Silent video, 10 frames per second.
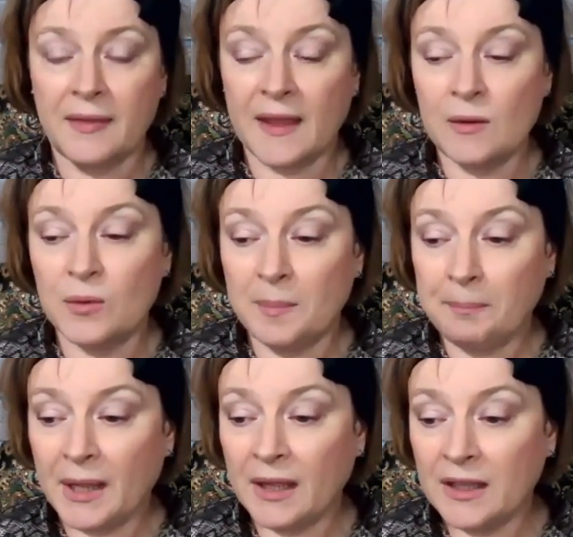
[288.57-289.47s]
they were
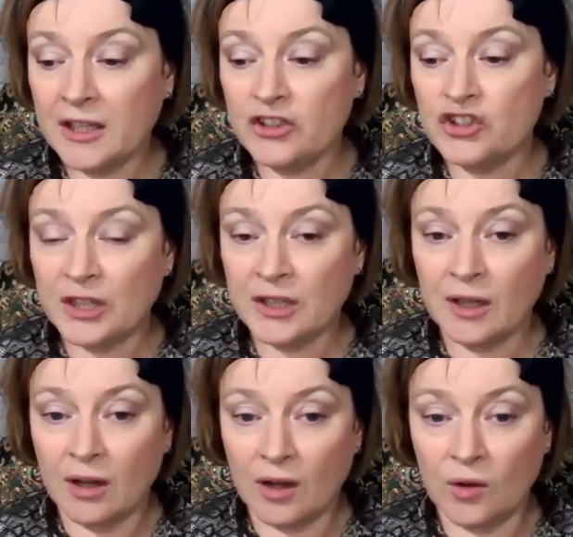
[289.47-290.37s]
purging
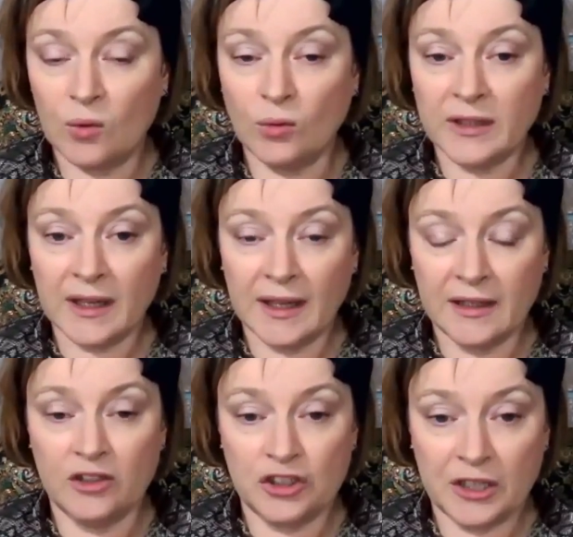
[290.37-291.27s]
old
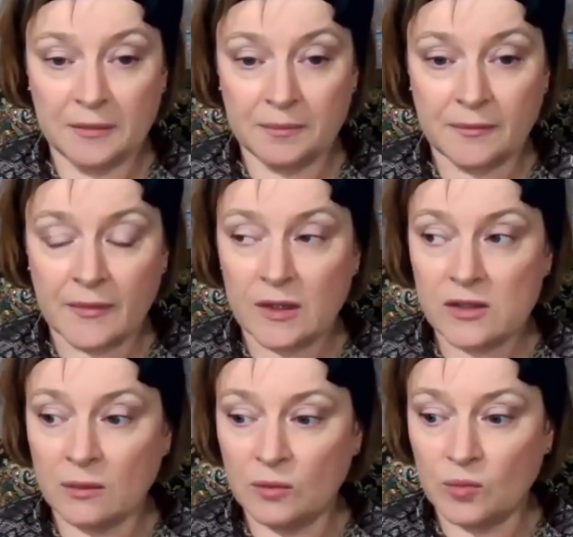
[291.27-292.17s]
energy.
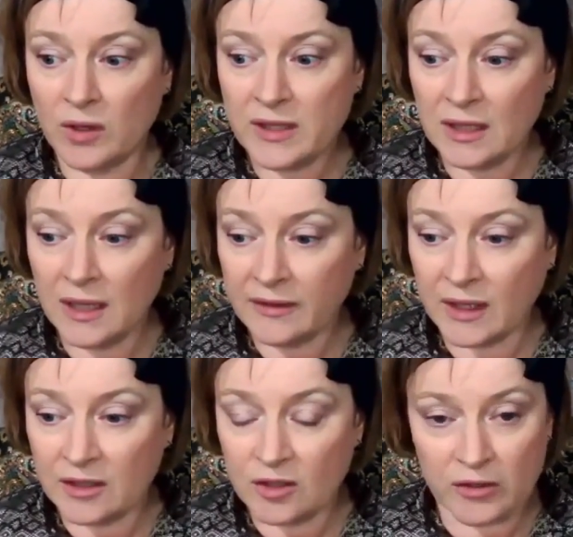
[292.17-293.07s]
So it wasn't like
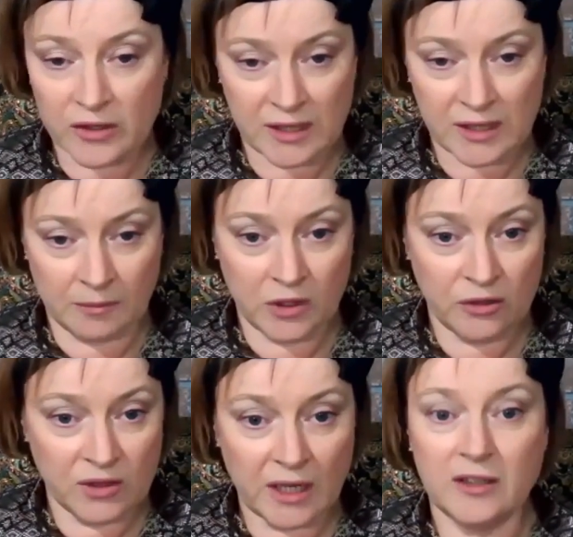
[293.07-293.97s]
they got some new
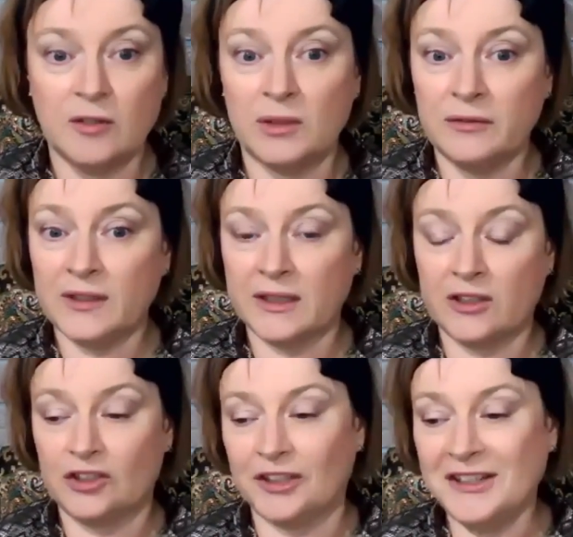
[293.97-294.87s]
terrible
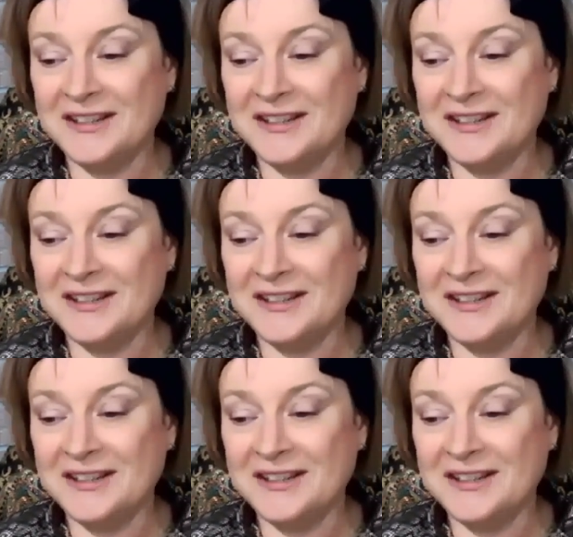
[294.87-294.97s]
affliction.